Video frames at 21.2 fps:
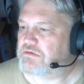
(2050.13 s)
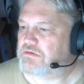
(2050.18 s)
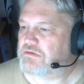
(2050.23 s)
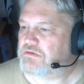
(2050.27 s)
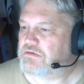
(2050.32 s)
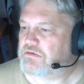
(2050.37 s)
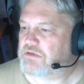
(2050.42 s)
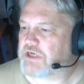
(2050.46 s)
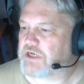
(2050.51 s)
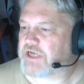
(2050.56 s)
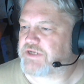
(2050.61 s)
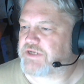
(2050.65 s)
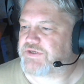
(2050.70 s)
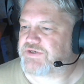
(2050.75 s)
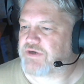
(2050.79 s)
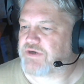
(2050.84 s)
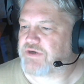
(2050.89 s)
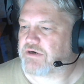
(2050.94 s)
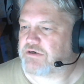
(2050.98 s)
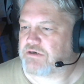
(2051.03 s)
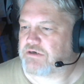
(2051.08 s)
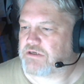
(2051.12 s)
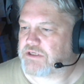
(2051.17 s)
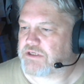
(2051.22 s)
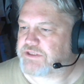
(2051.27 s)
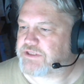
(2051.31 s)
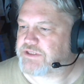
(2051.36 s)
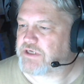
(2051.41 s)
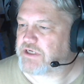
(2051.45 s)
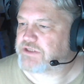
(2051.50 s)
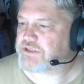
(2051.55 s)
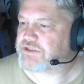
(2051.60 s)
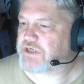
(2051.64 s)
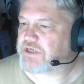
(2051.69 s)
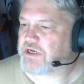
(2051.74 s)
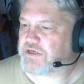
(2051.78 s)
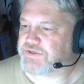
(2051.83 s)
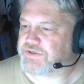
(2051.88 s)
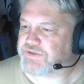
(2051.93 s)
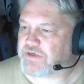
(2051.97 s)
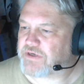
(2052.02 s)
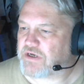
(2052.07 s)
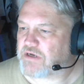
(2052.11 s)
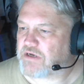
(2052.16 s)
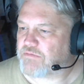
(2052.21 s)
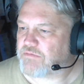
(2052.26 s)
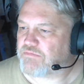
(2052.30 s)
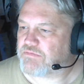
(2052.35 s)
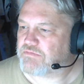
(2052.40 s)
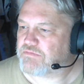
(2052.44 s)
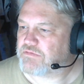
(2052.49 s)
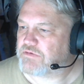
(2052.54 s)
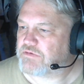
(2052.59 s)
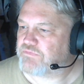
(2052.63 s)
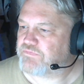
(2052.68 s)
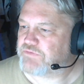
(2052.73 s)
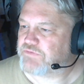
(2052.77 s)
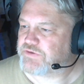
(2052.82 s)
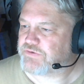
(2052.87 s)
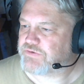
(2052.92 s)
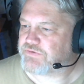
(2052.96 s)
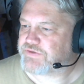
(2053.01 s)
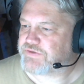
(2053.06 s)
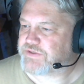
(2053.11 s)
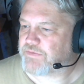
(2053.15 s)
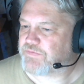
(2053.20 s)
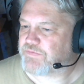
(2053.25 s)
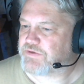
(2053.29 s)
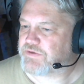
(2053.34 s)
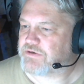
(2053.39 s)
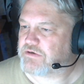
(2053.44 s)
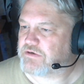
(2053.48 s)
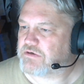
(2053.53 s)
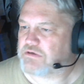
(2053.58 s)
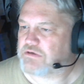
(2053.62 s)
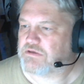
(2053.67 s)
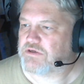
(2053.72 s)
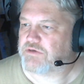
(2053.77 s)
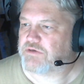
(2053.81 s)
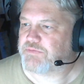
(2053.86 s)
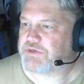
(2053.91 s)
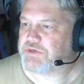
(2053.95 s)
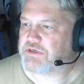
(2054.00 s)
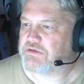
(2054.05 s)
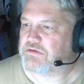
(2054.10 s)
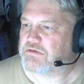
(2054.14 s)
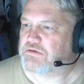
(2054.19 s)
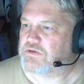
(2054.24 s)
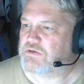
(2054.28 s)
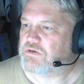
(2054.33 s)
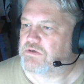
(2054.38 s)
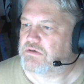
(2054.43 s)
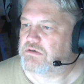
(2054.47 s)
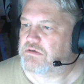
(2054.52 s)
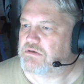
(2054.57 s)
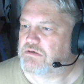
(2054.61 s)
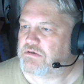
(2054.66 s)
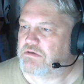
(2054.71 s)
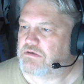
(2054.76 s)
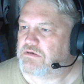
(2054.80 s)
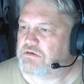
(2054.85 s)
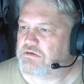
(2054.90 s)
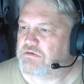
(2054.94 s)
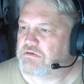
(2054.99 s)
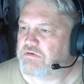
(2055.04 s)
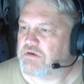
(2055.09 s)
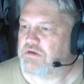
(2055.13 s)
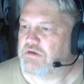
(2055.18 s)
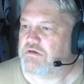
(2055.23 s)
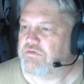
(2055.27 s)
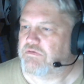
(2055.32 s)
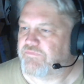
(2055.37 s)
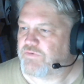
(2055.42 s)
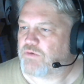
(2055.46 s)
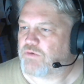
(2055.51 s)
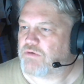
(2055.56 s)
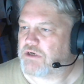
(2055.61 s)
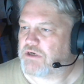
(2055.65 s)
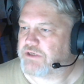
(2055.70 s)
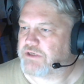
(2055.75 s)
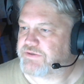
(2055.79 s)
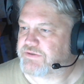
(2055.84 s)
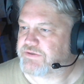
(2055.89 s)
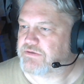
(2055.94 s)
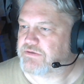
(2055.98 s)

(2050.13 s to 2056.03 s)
I had to start early tonight, Chaz. I'm doing something in a little bit for once.